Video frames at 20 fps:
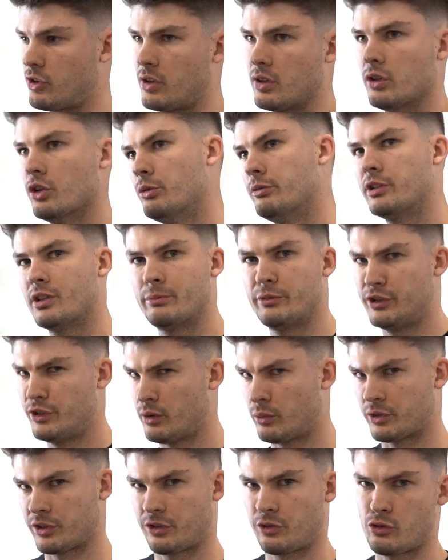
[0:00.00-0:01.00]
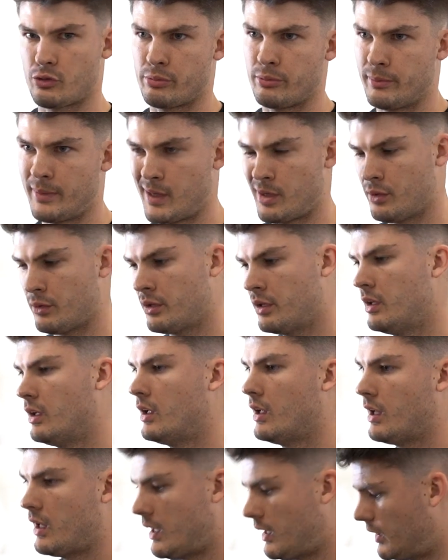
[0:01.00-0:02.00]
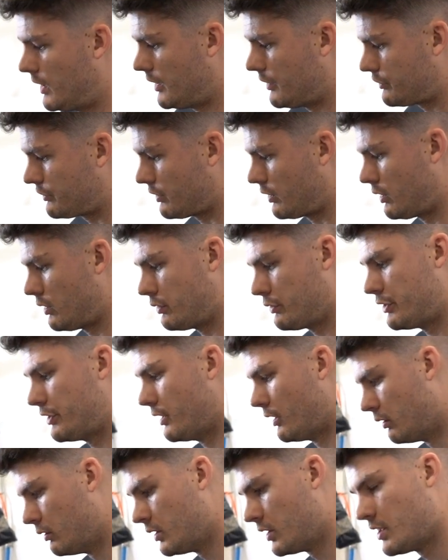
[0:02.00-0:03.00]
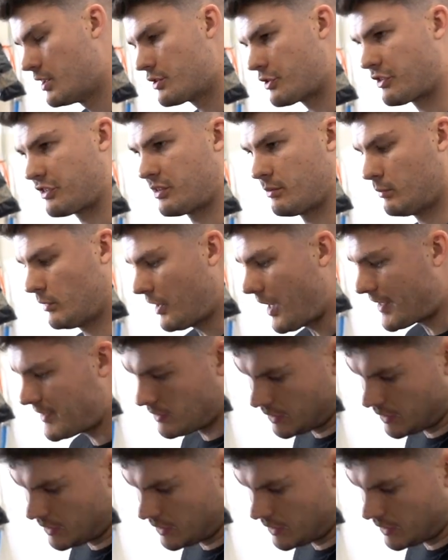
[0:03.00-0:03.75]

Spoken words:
are aluminum and you don't wanna strip them out. So, you know, just some light